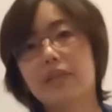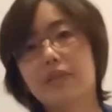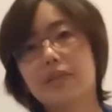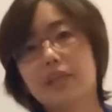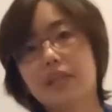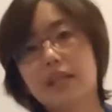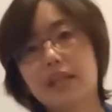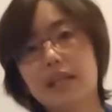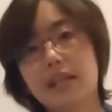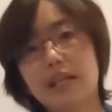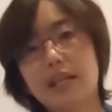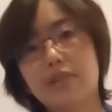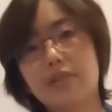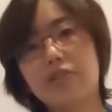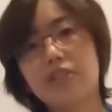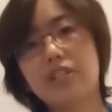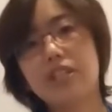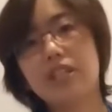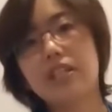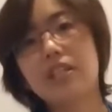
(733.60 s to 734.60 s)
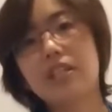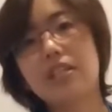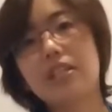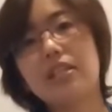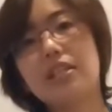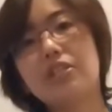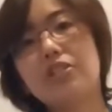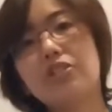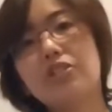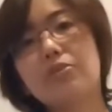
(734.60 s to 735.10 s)
Okay, and I'll
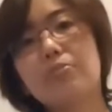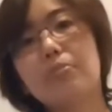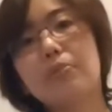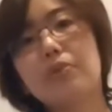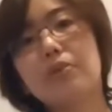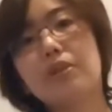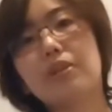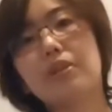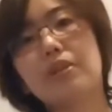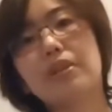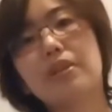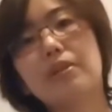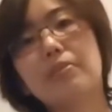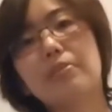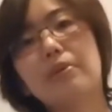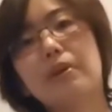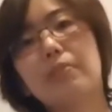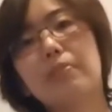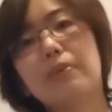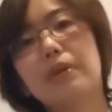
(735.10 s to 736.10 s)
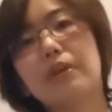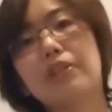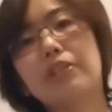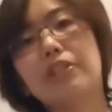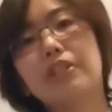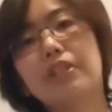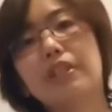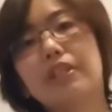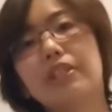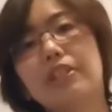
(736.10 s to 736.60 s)
gently just put a little bit of
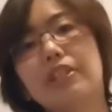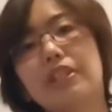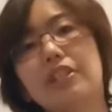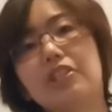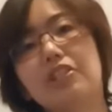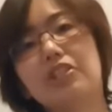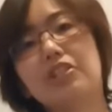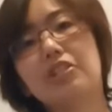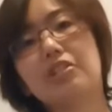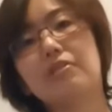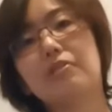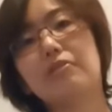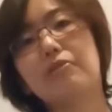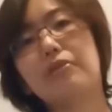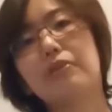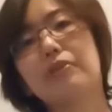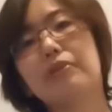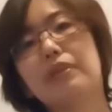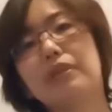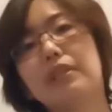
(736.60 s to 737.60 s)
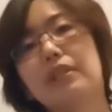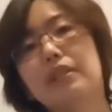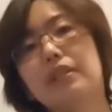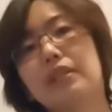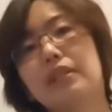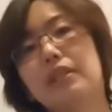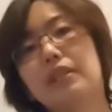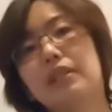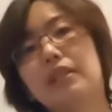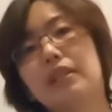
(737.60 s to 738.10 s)
pressure and then just feel it.
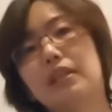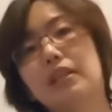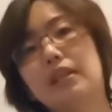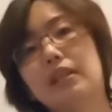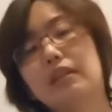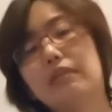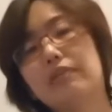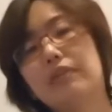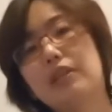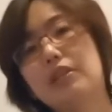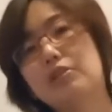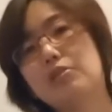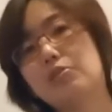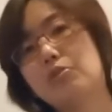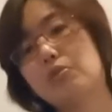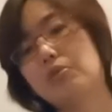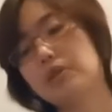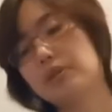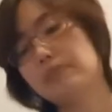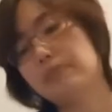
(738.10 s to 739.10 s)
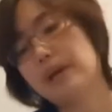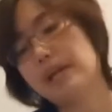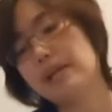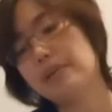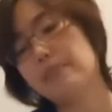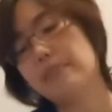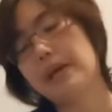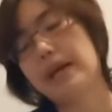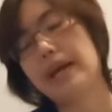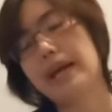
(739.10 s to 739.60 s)
If there's no
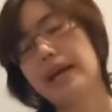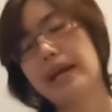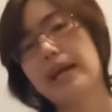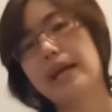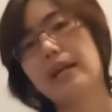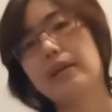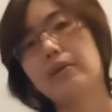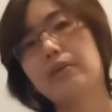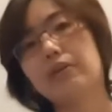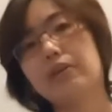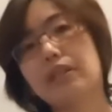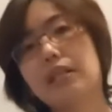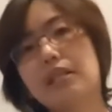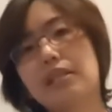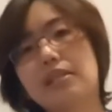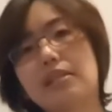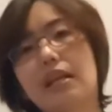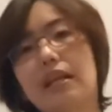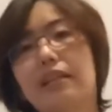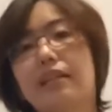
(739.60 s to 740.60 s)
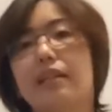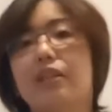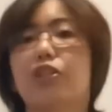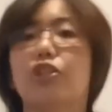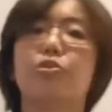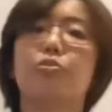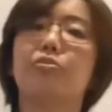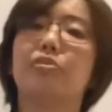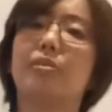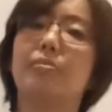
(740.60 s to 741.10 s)
belly pain or things like
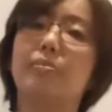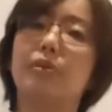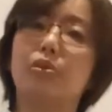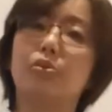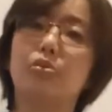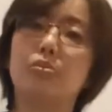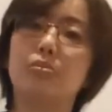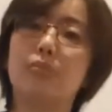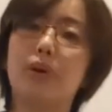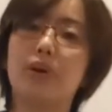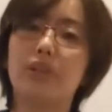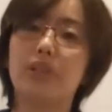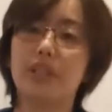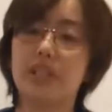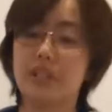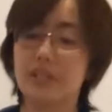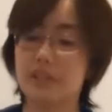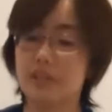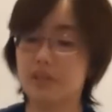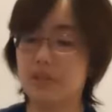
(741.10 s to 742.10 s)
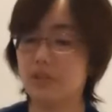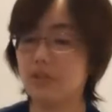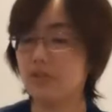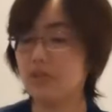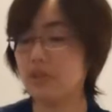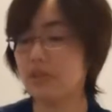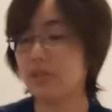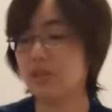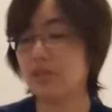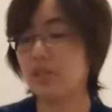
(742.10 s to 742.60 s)
that, she wouldn't be too bothered.
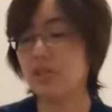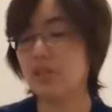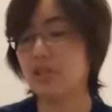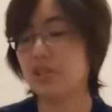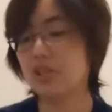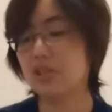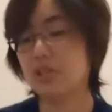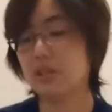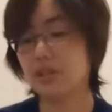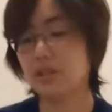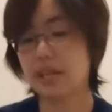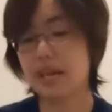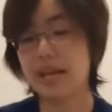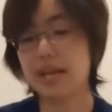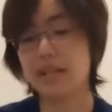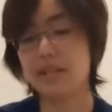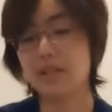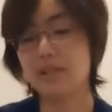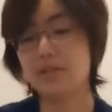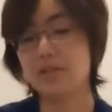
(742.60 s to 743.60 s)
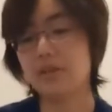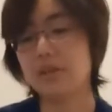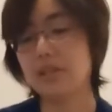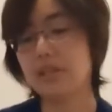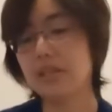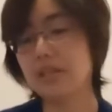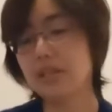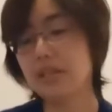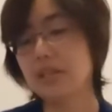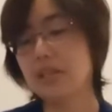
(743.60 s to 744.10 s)
You can see she's not tense or
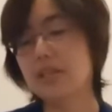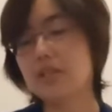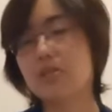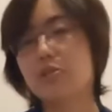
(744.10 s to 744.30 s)
anything.